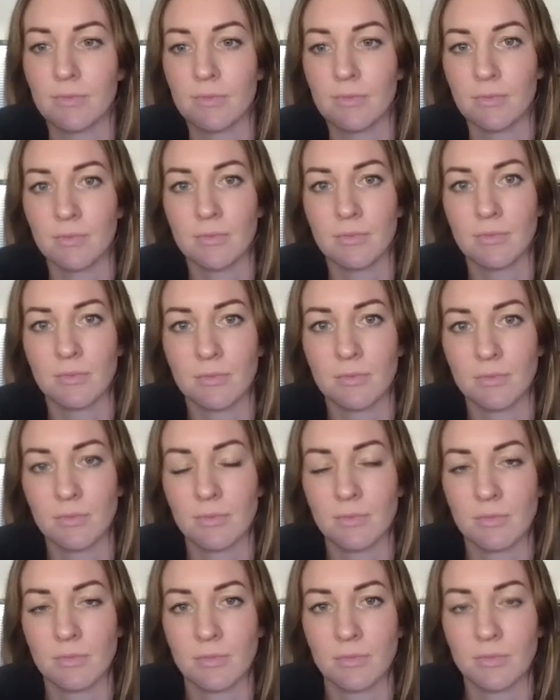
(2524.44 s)

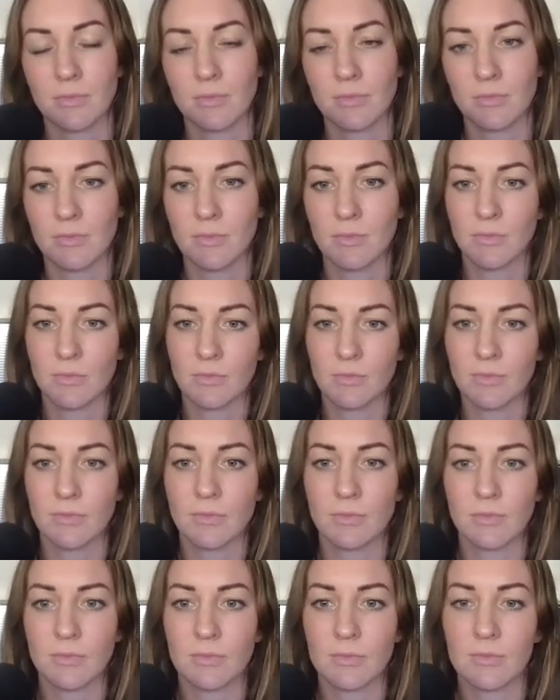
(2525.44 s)

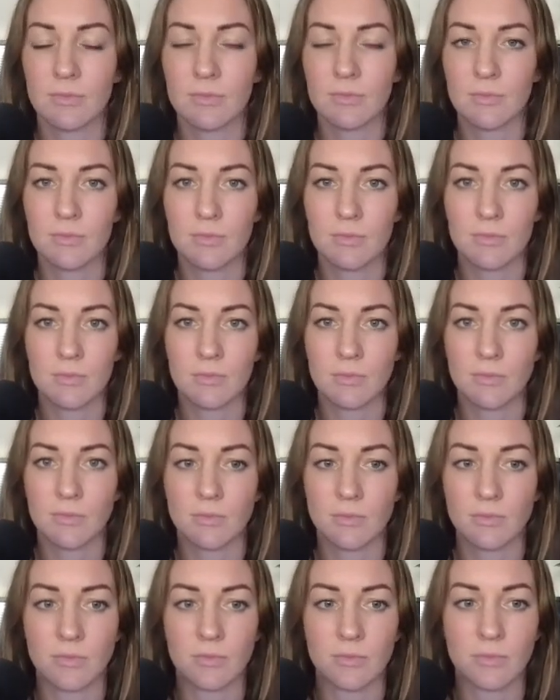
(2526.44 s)

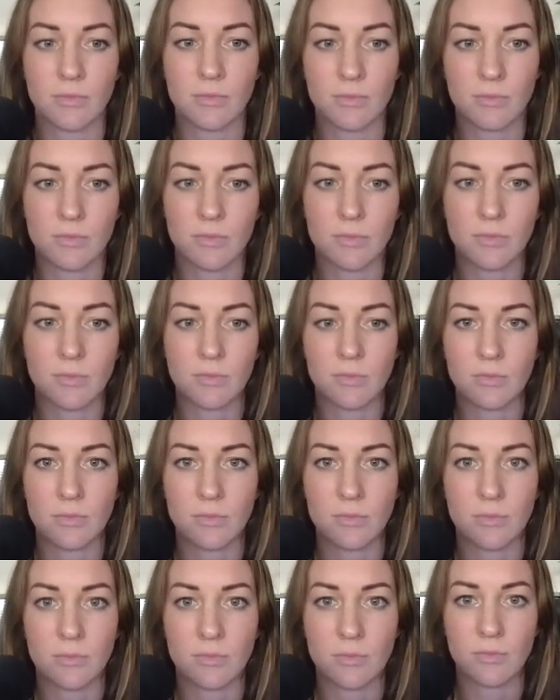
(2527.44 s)

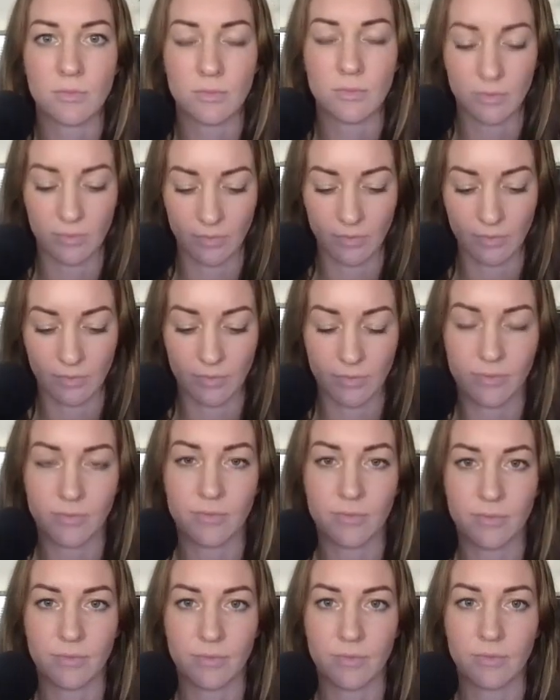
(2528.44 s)

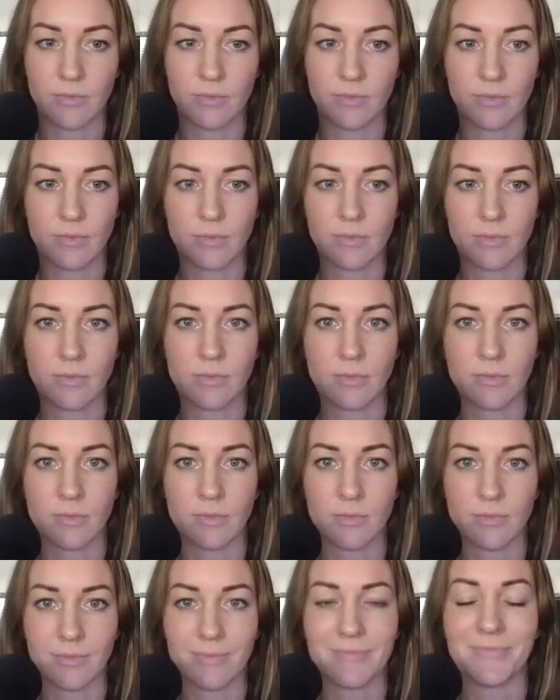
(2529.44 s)

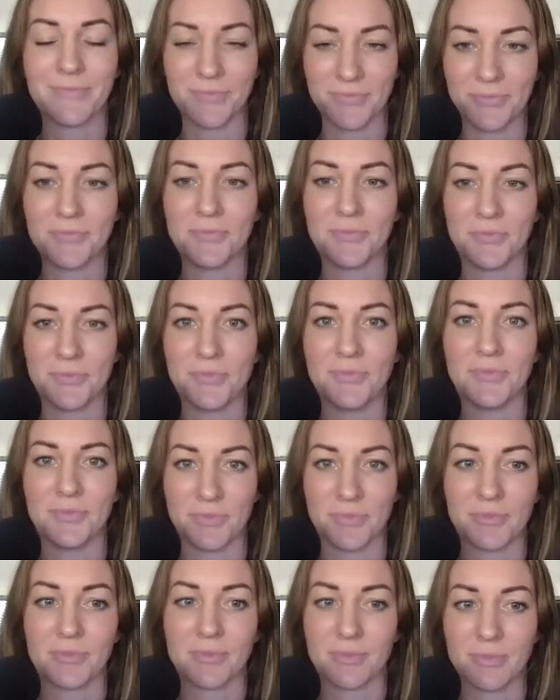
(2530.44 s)

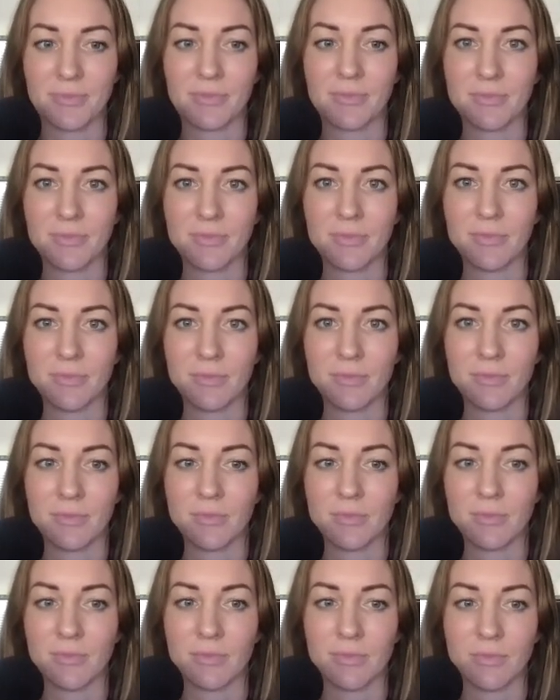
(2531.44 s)
The person shown says nothing.